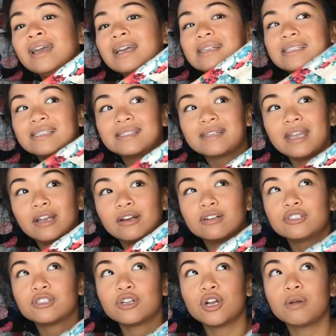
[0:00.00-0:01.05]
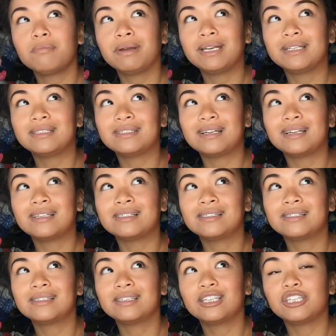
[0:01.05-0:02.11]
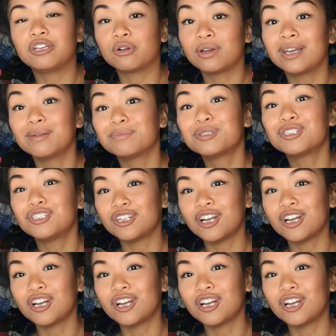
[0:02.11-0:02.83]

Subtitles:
It's a skater skirt, but it does your hips